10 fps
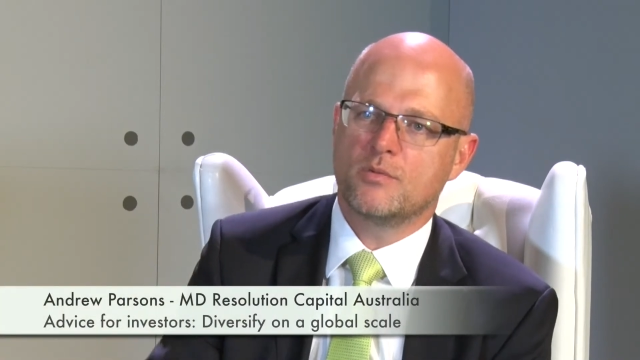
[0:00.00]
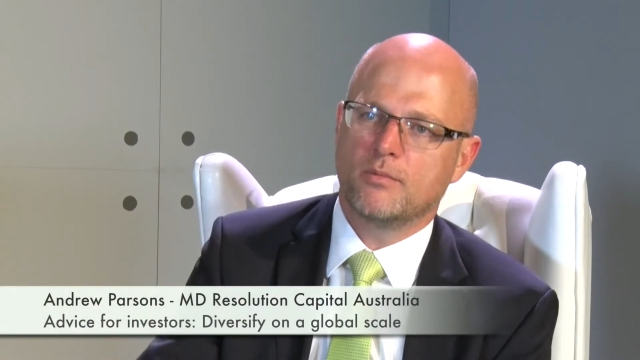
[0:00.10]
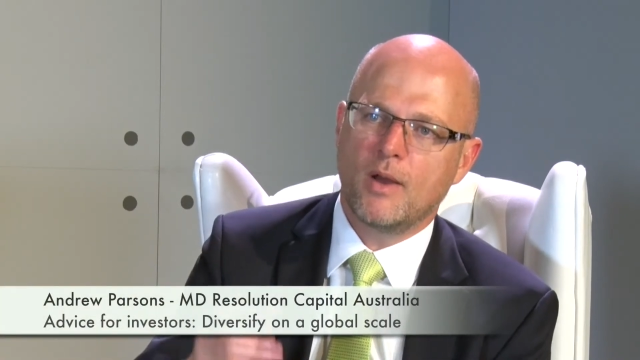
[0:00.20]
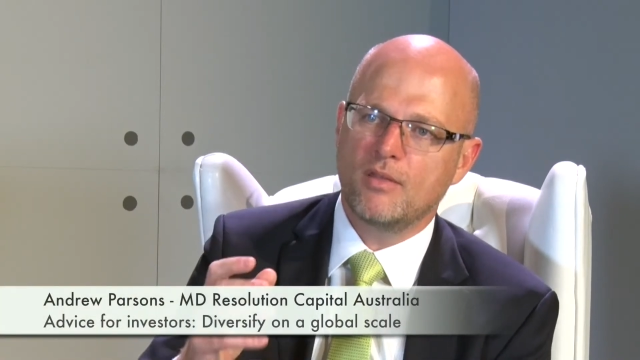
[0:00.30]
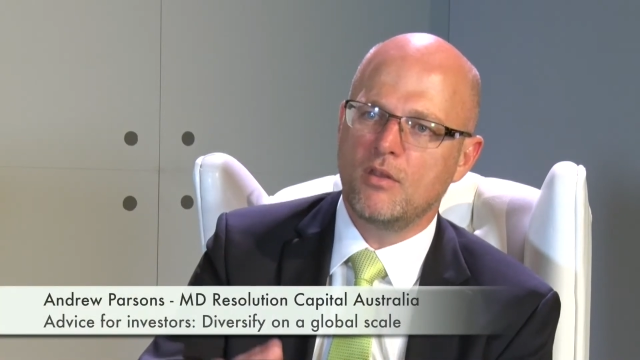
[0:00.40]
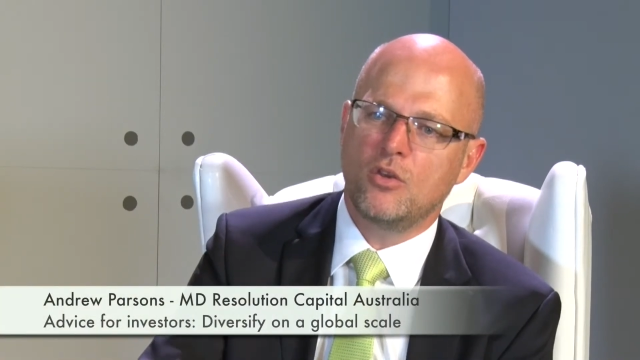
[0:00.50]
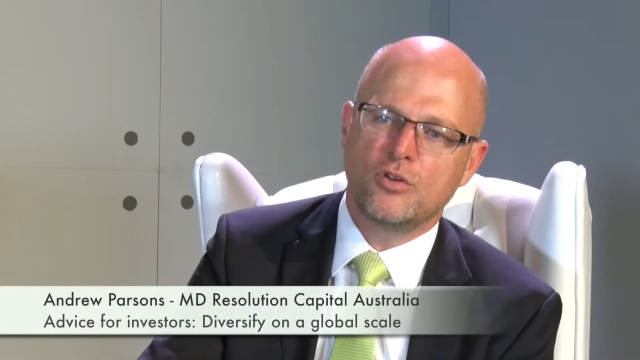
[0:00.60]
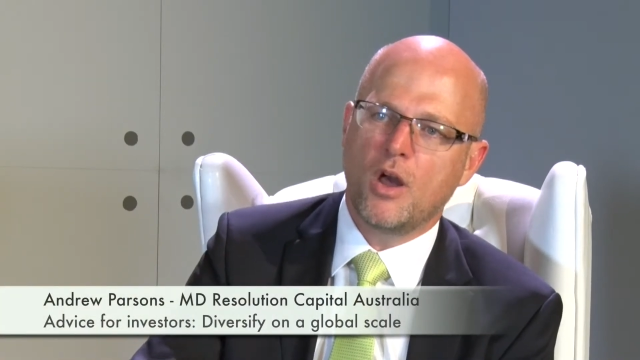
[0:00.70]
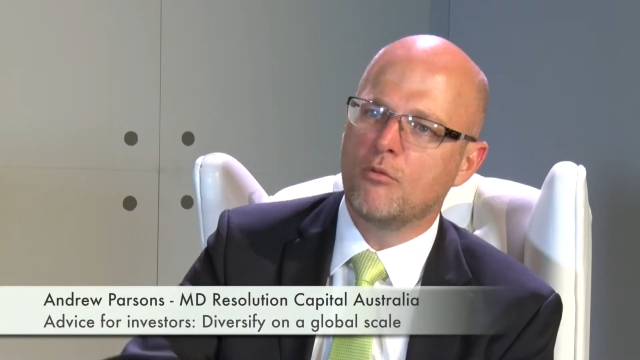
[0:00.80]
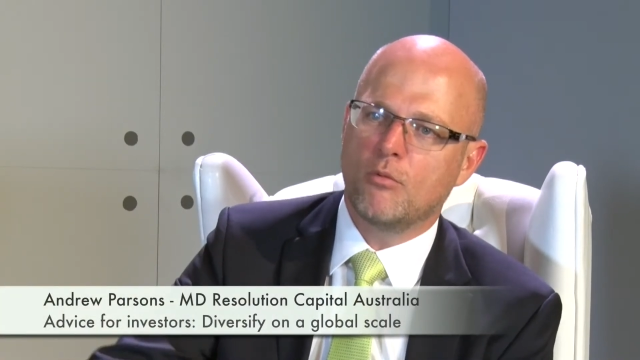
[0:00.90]
one thing you
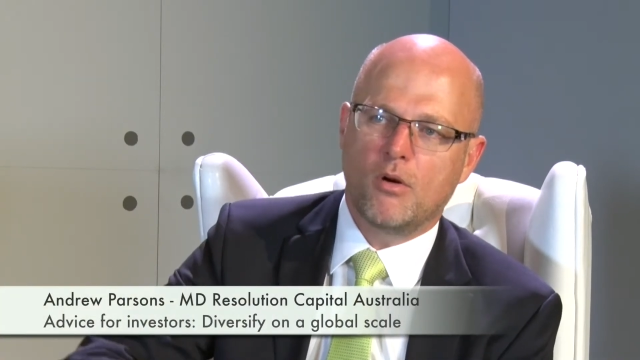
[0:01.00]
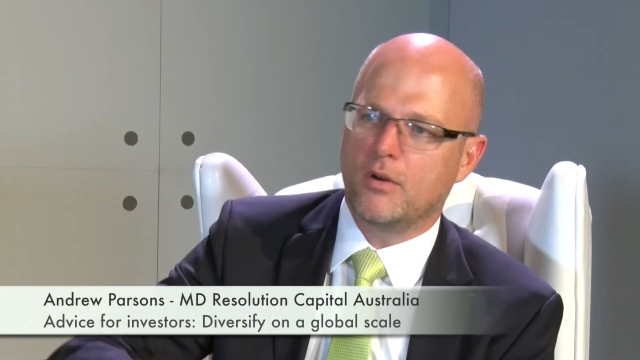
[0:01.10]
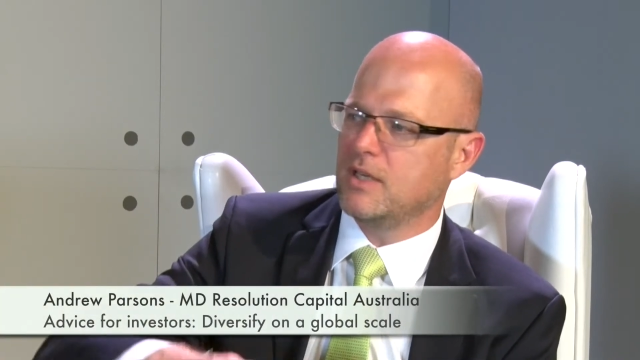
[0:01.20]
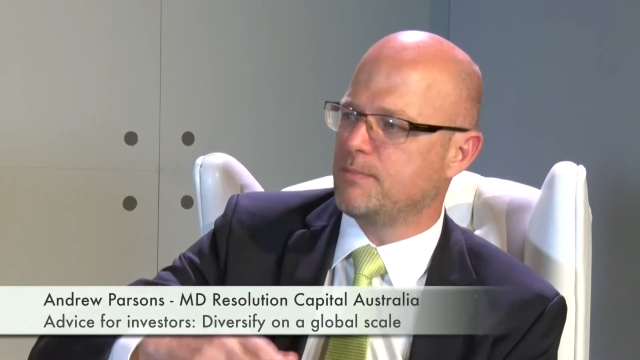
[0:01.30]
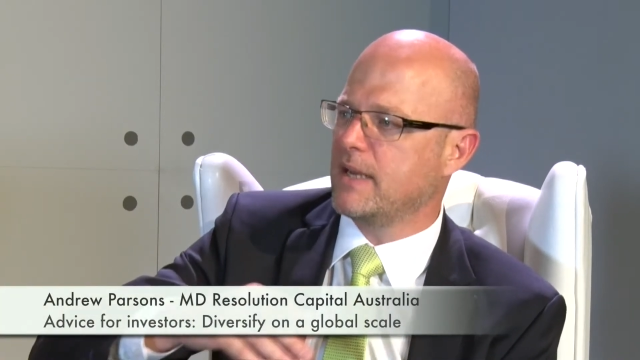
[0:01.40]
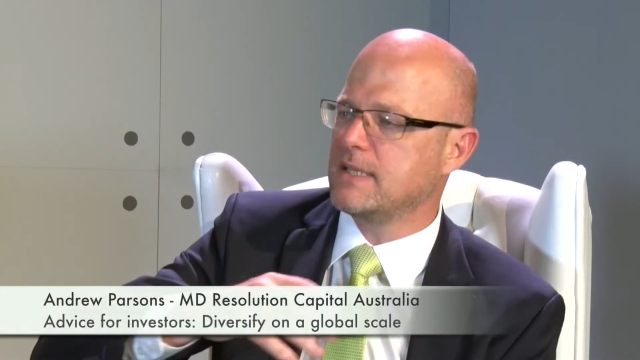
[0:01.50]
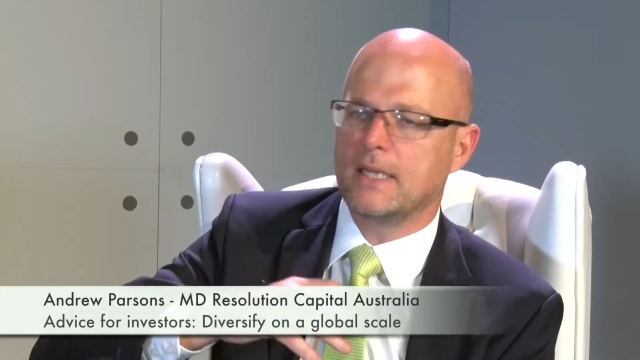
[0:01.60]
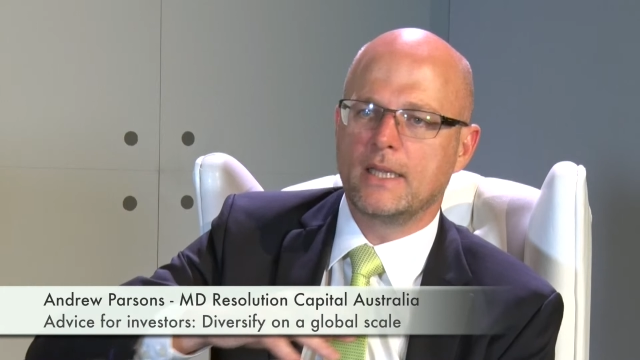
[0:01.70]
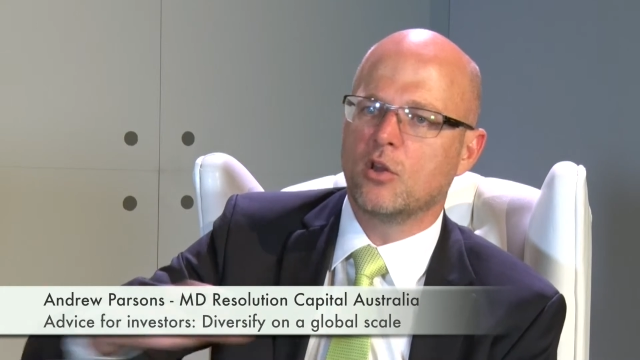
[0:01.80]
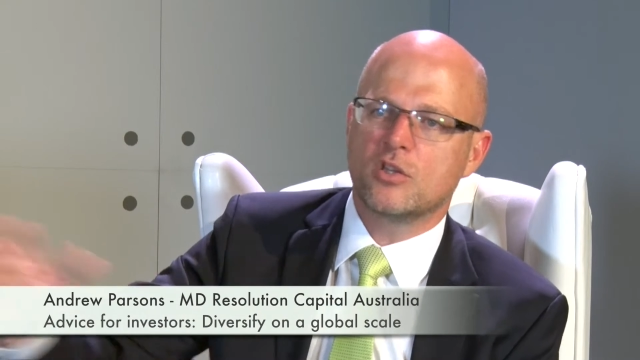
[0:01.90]
don't want is
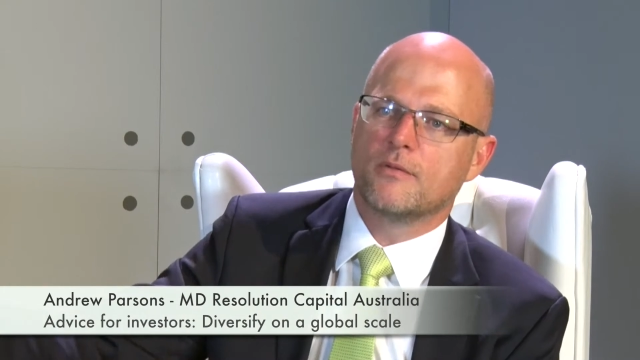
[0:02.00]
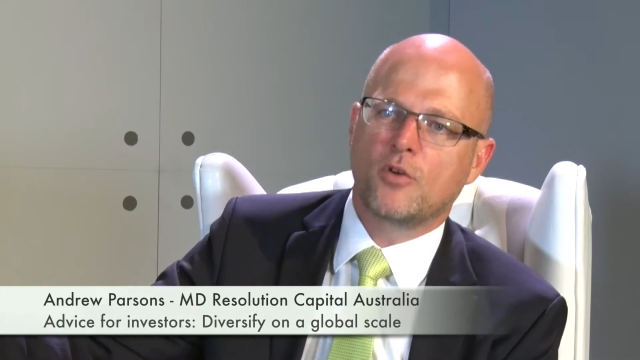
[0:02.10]
basically lots of